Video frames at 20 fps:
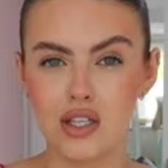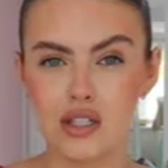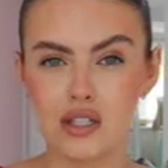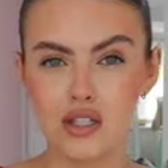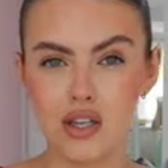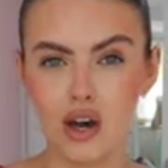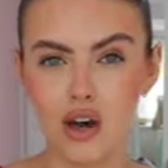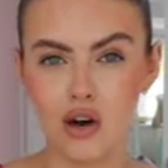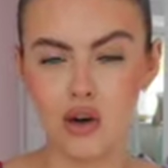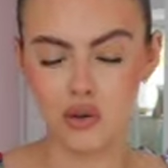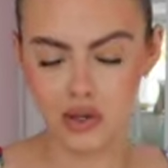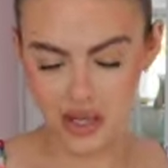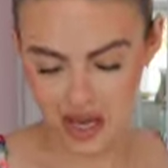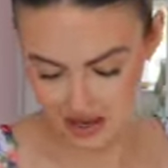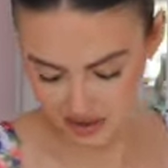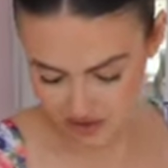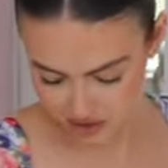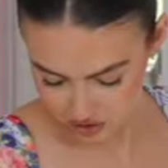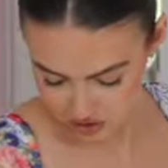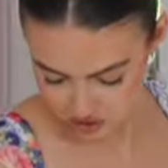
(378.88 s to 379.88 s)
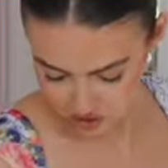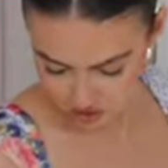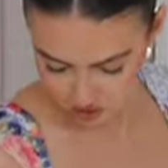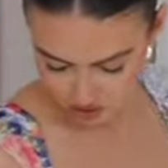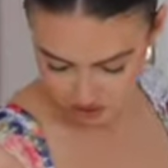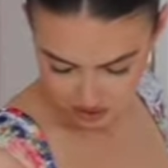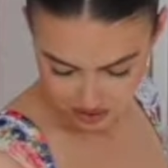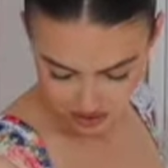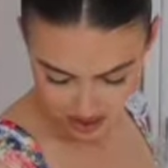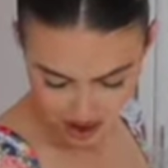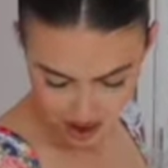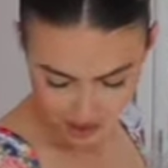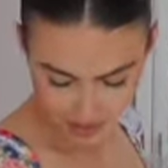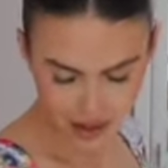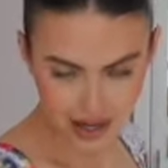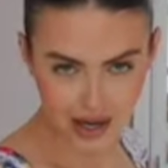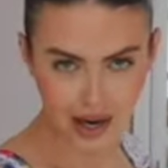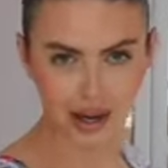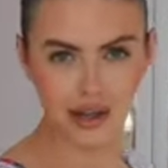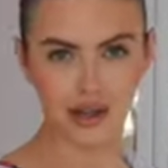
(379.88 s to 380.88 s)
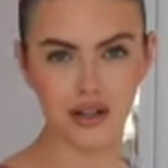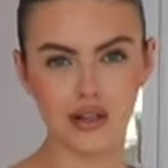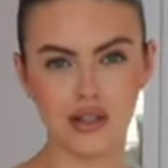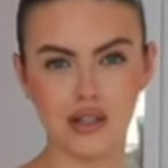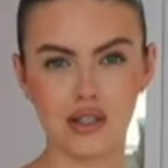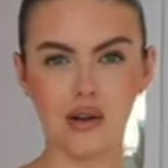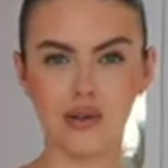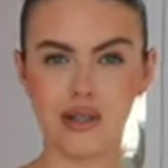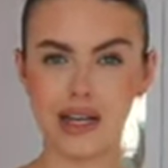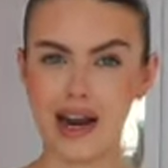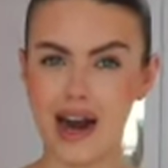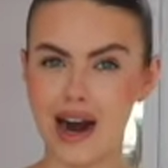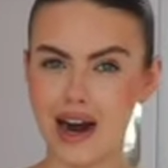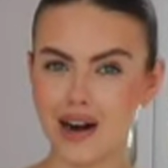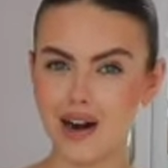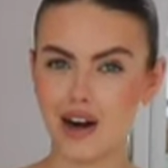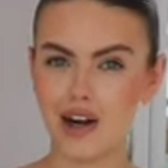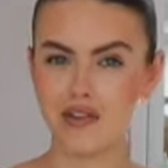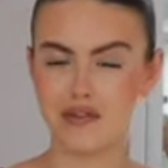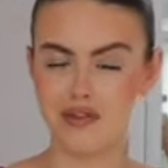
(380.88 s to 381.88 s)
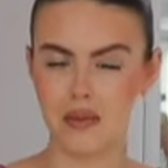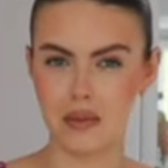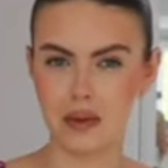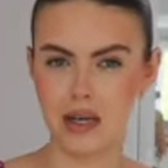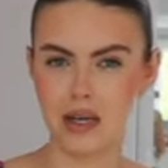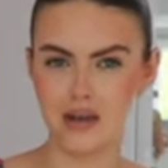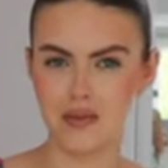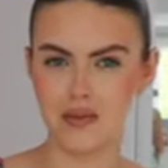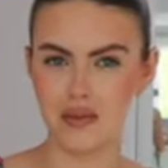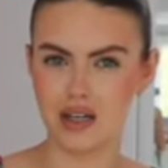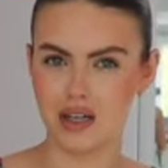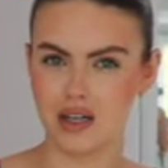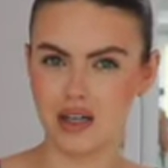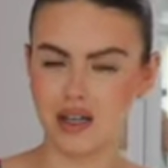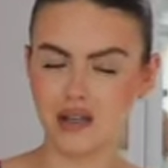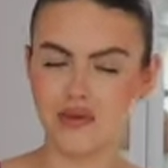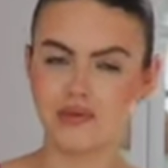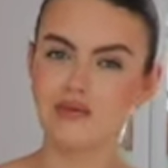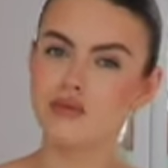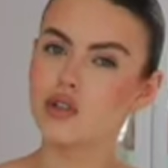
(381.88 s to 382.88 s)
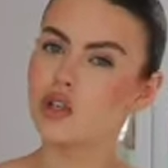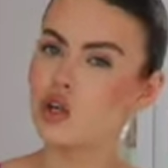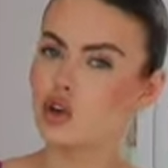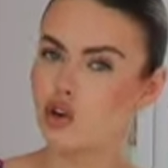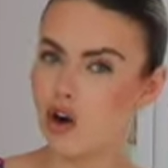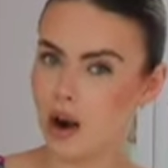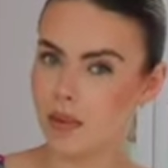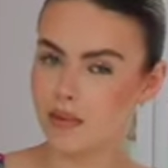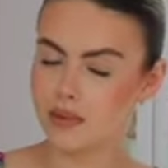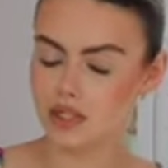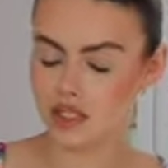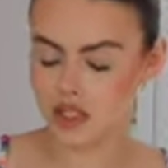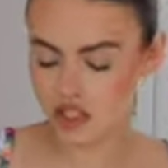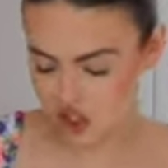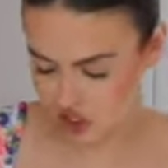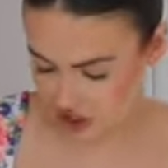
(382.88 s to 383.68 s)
so yeah, they're just at my ankle, so they are kind of a bit of a cropped